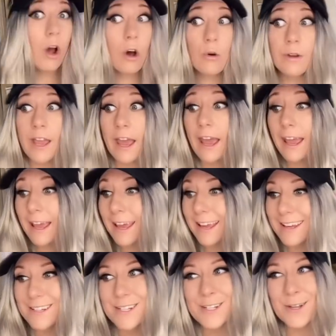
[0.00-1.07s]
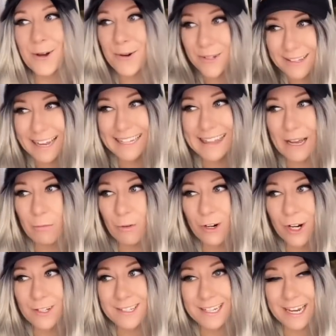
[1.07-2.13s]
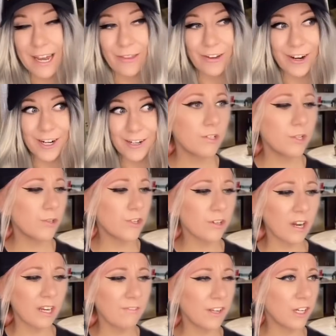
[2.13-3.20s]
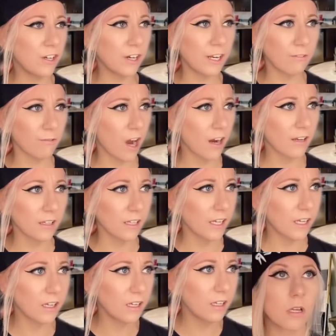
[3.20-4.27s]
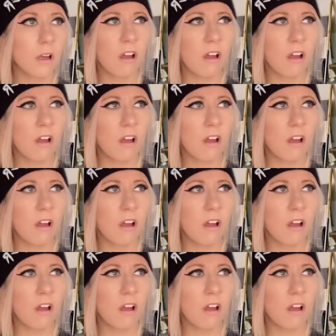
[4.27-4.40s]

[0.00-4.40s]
Okay, so glad that we're all together. Dude, you're not even good at Rocket League.